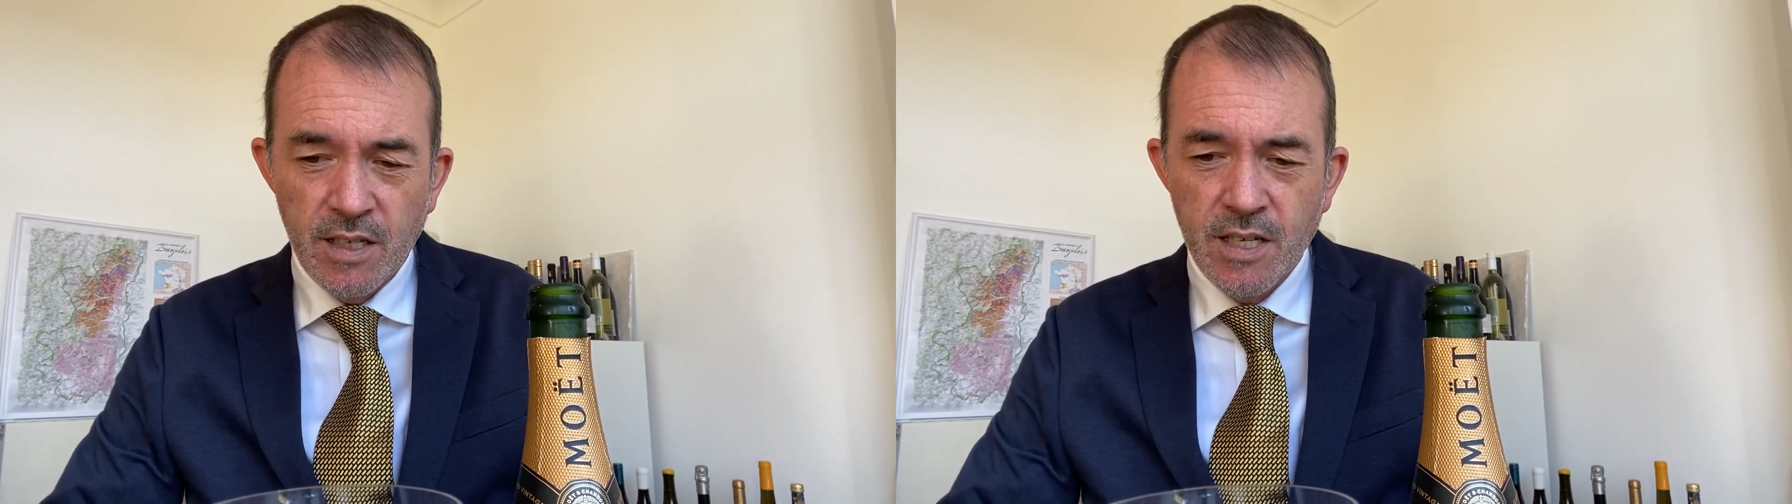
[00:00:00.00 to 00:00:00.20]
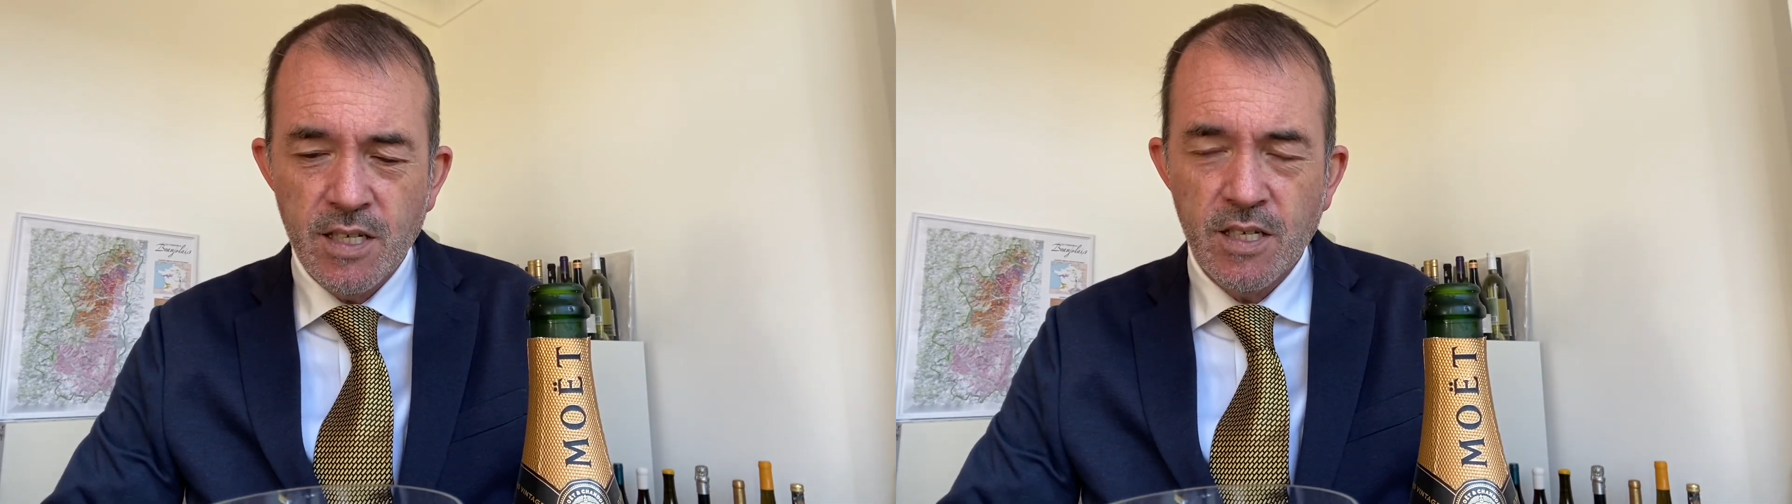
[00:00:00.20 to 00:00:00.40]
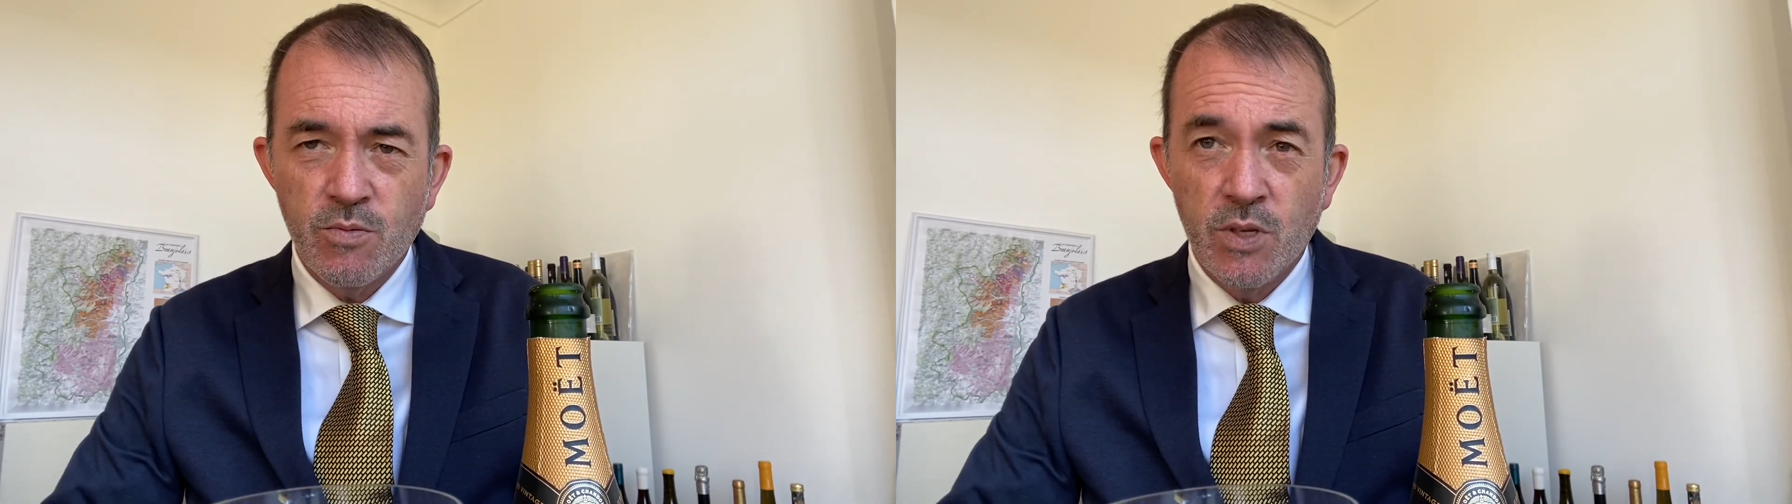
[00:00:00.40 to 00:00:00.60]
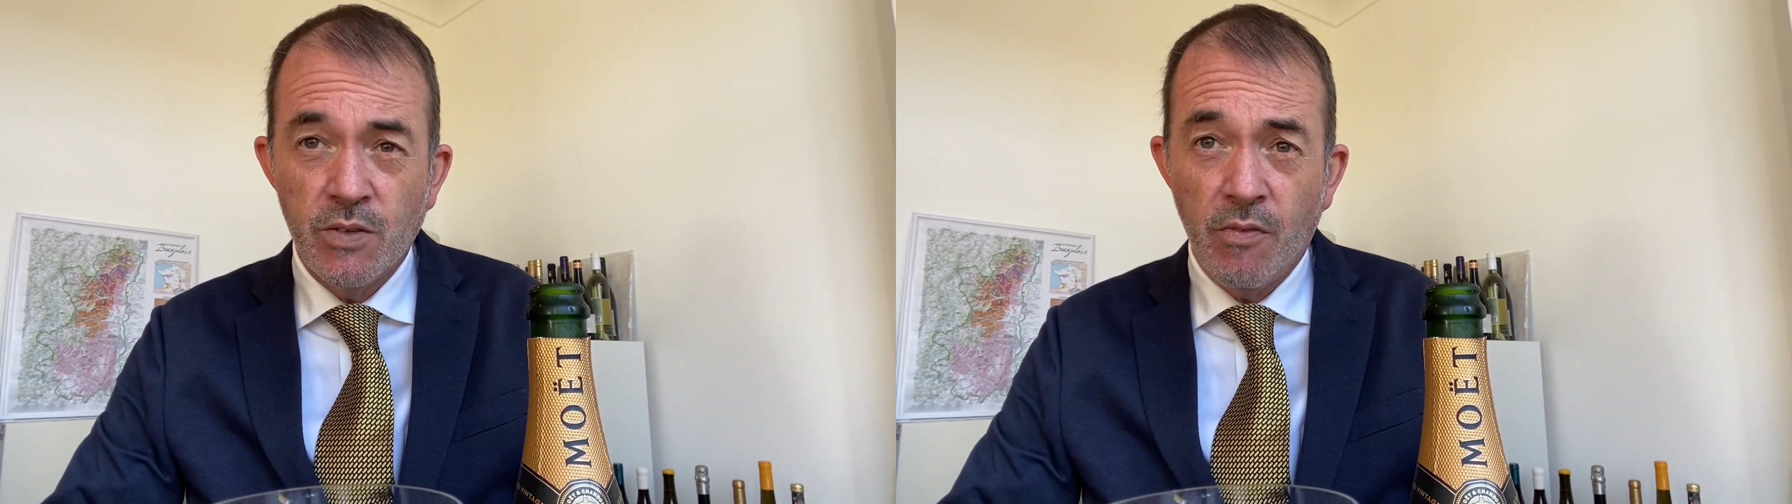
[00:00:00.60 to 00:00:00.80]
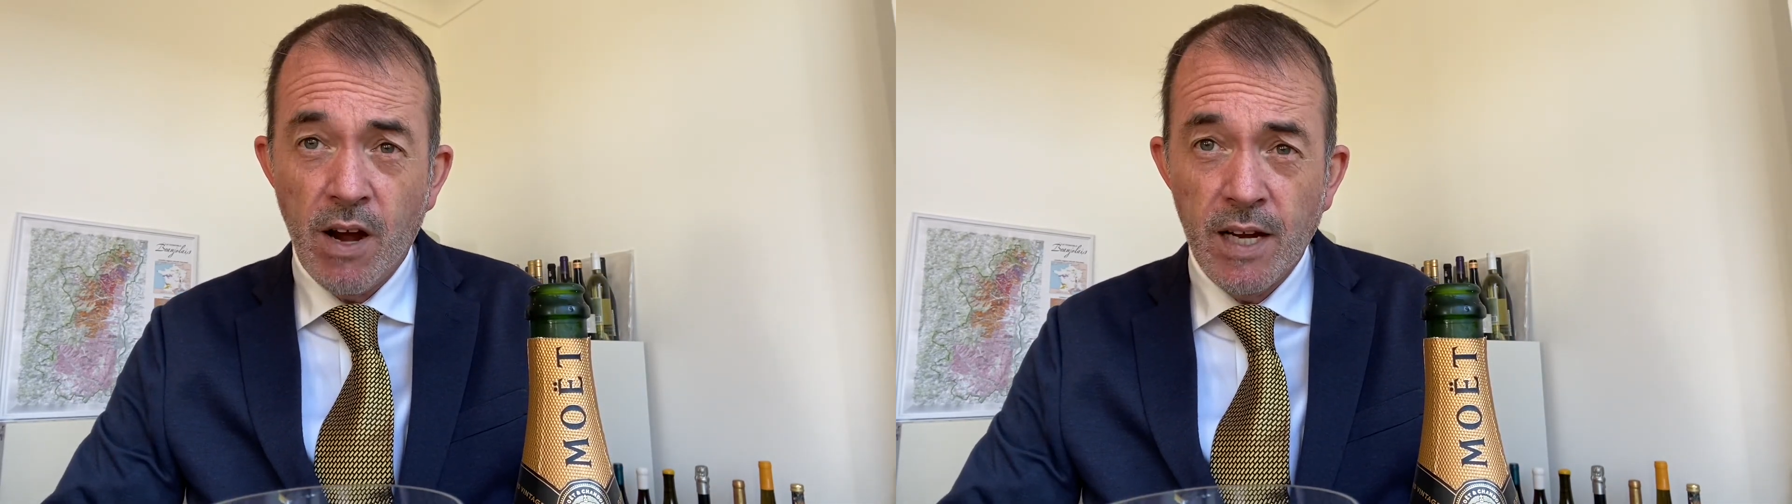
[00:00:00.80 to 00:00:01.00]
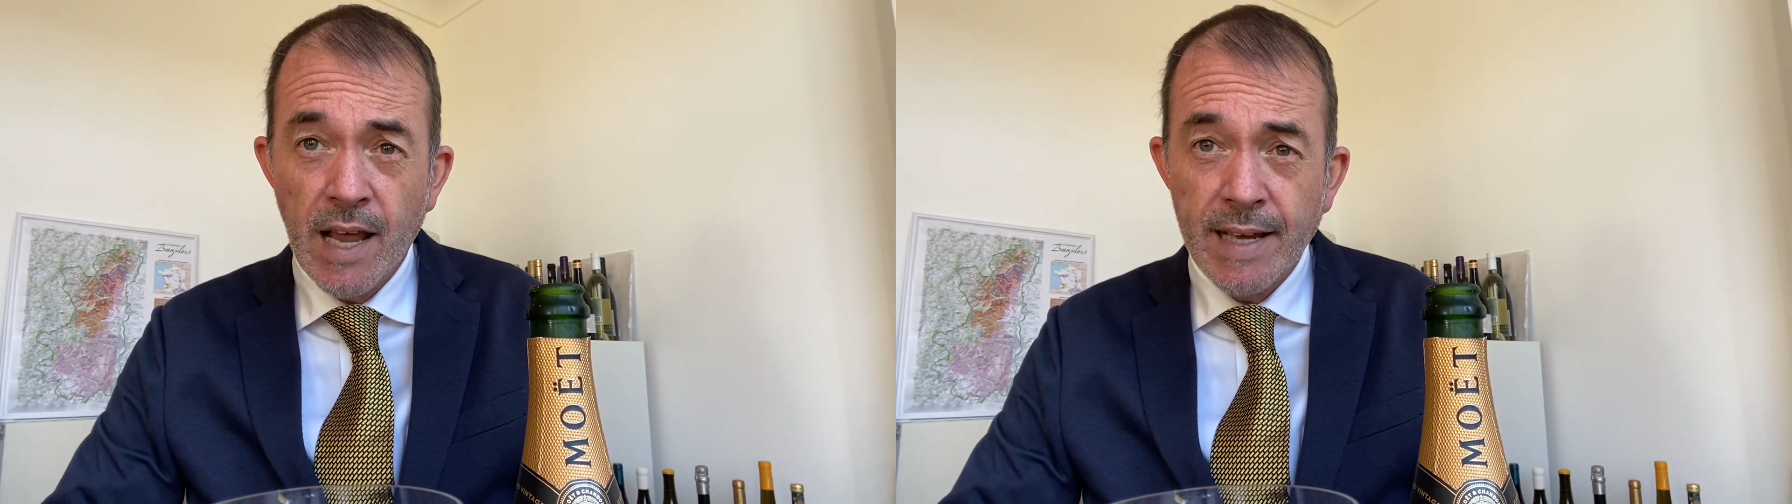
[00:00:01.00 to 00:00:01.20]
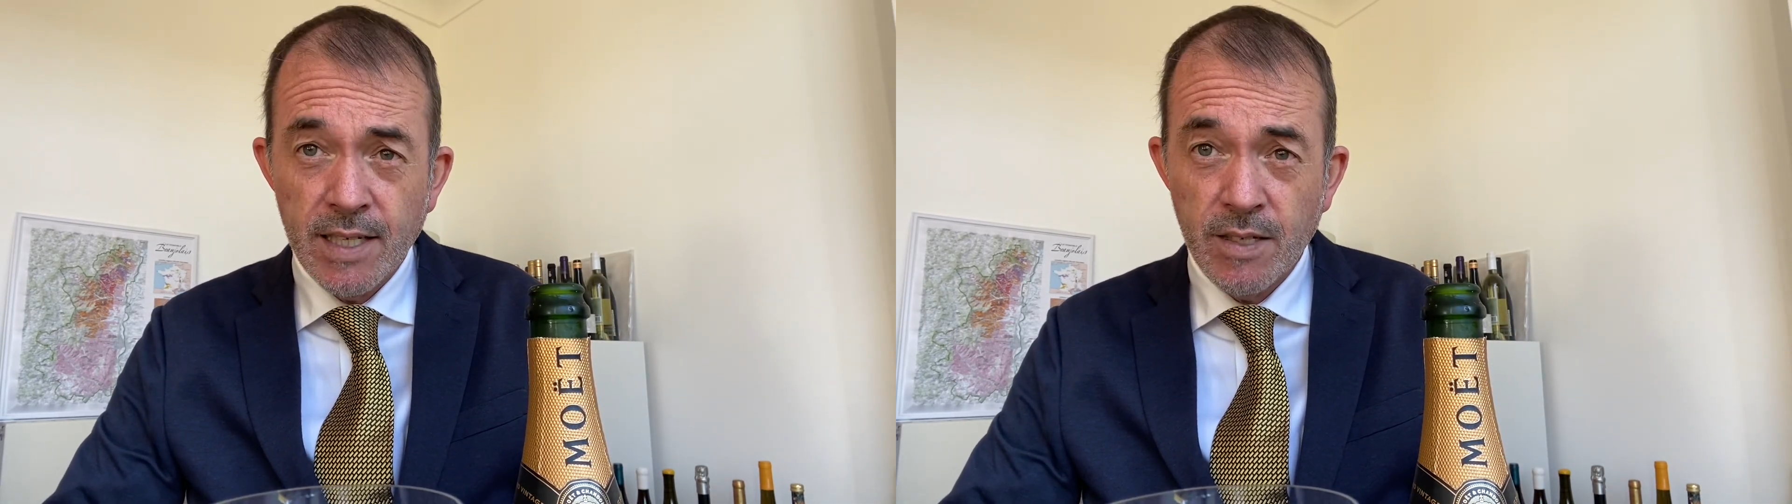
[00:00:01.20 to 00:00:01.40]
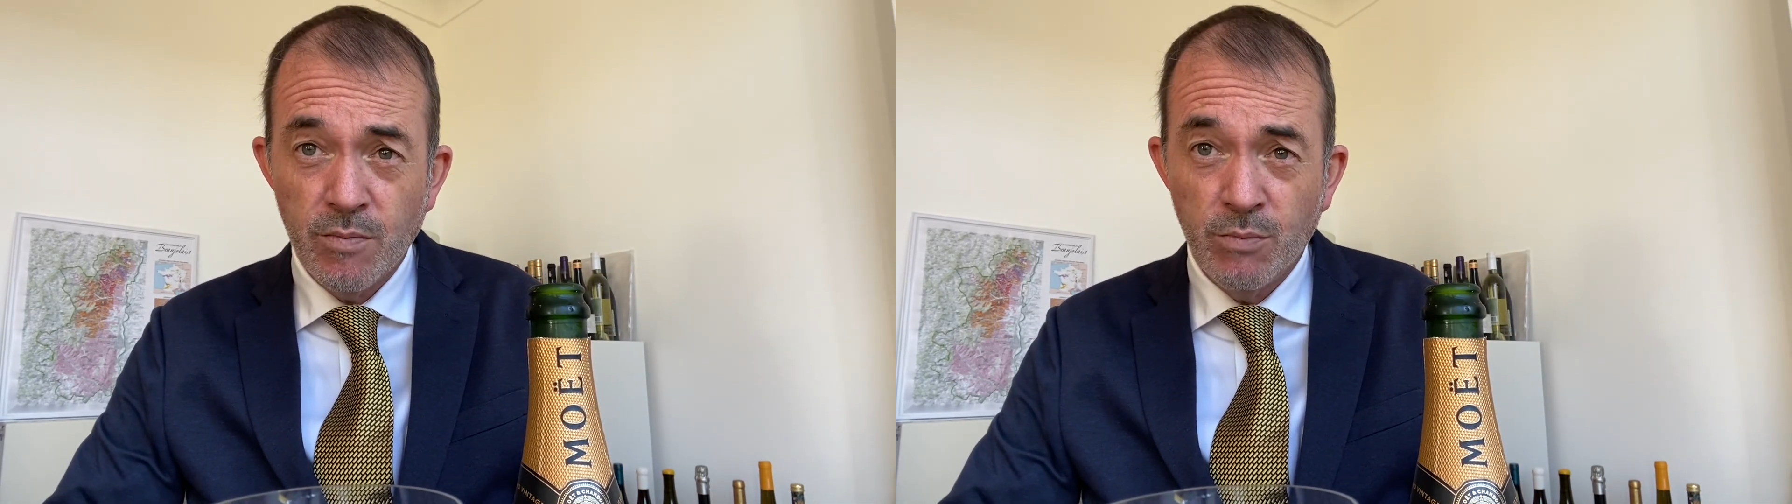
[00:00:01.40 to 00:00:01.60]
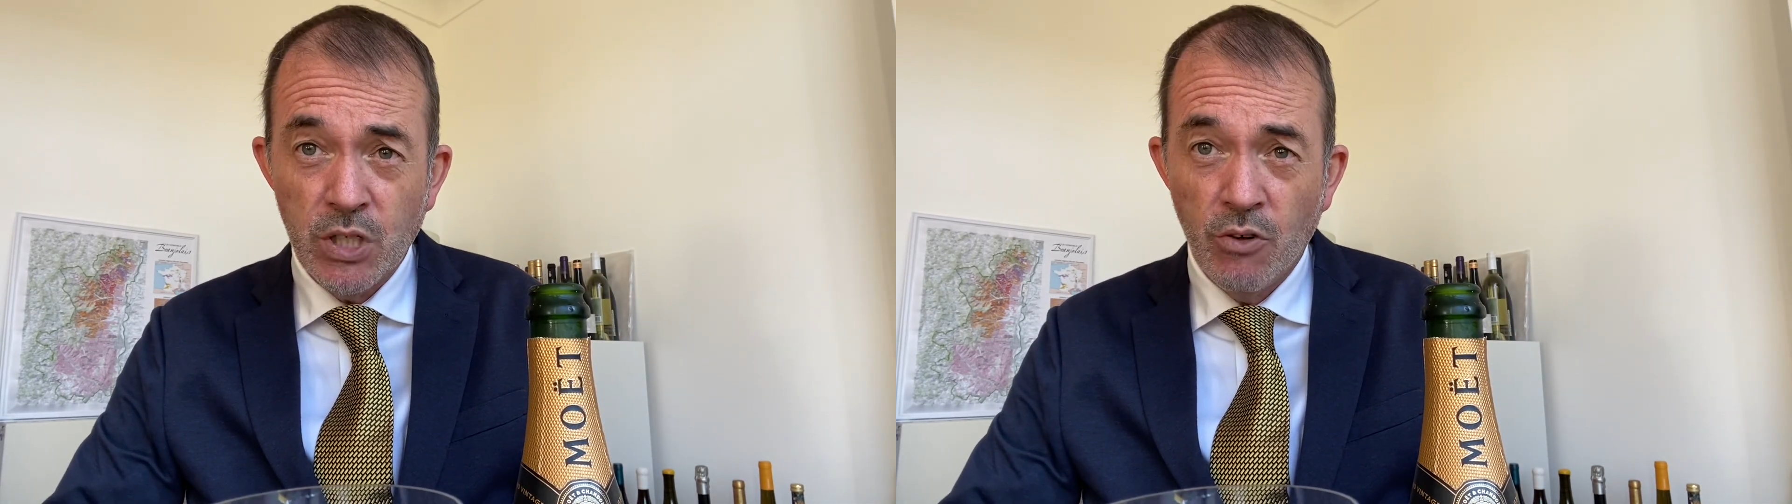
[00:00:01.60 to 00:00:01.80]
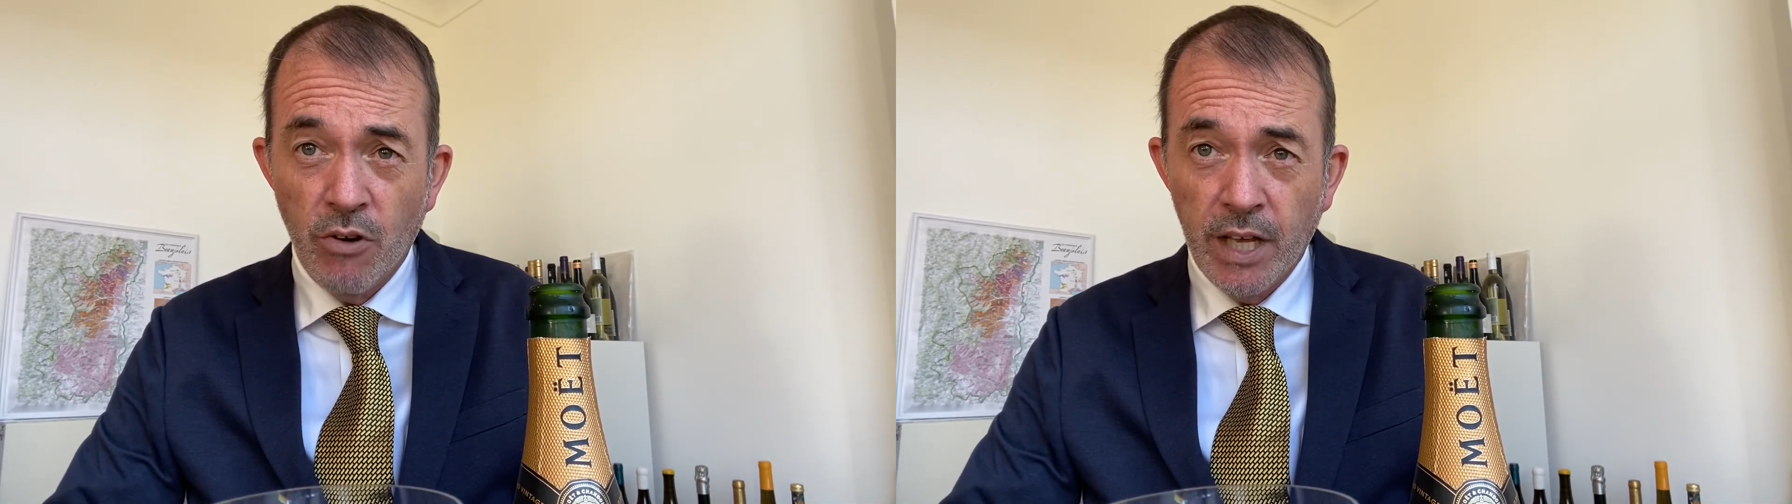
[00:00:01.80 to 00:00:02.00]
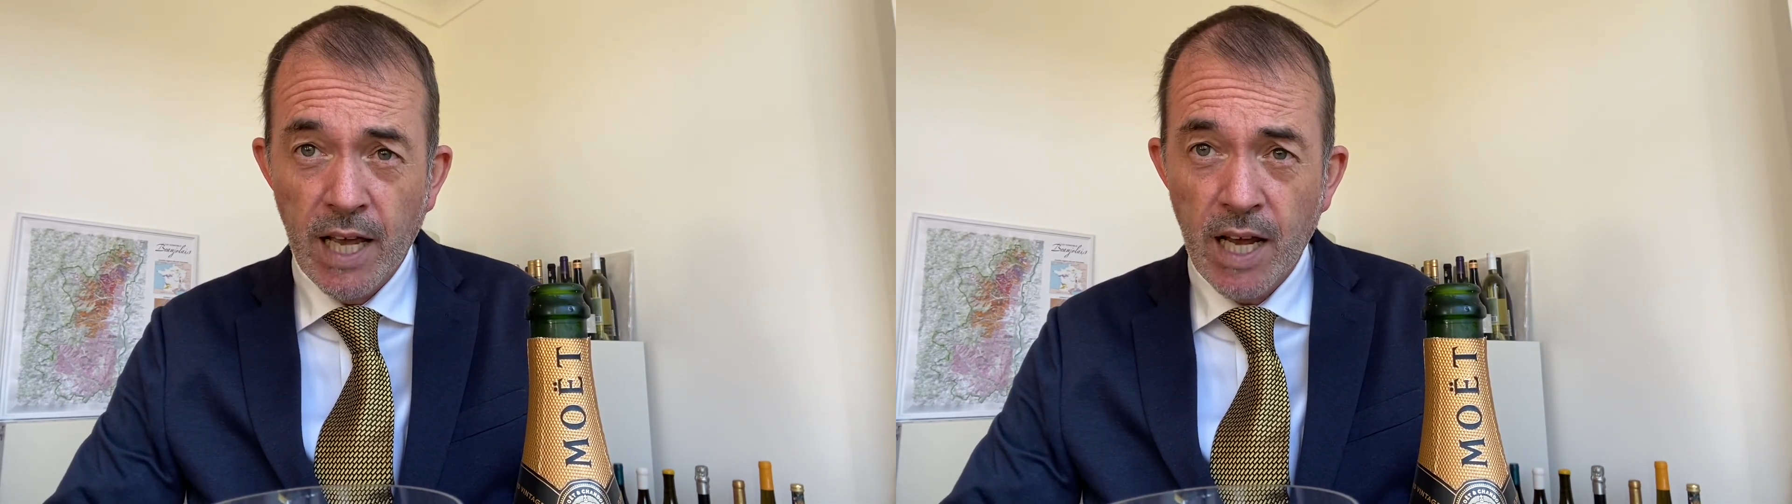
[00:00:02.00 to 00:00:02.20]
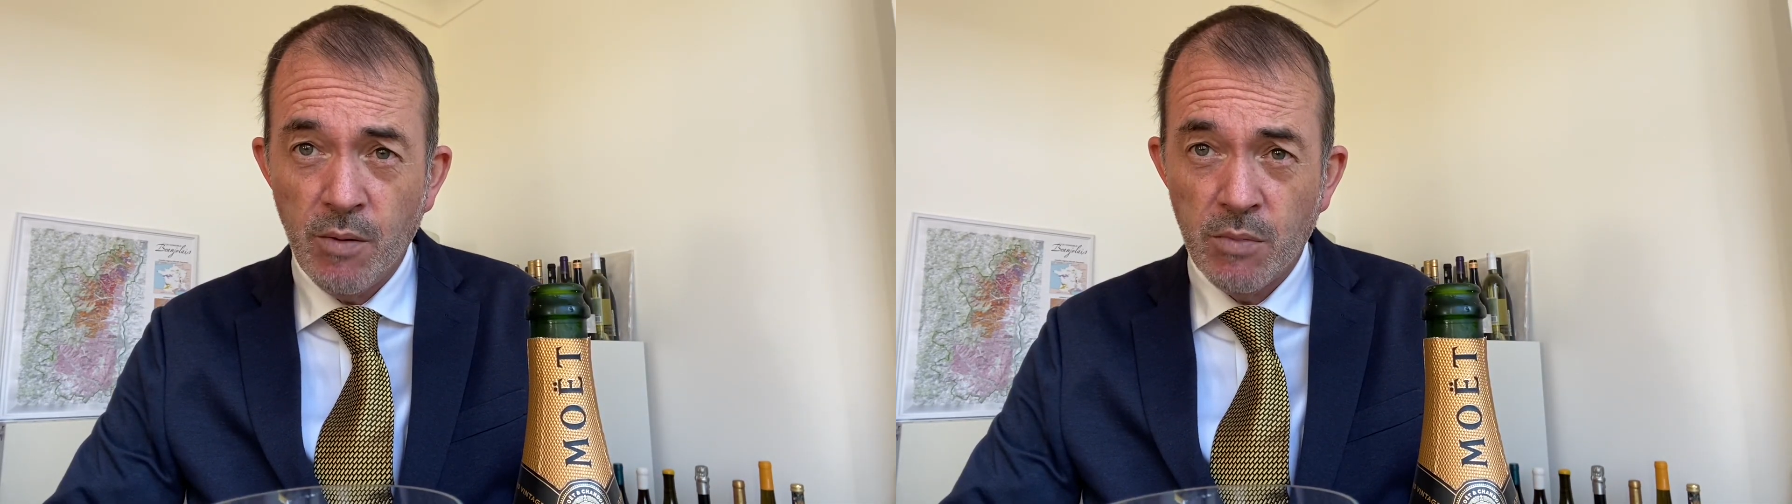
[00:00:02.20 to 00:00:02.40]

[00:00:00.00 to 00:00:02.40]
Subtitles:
This was a very late maturing year.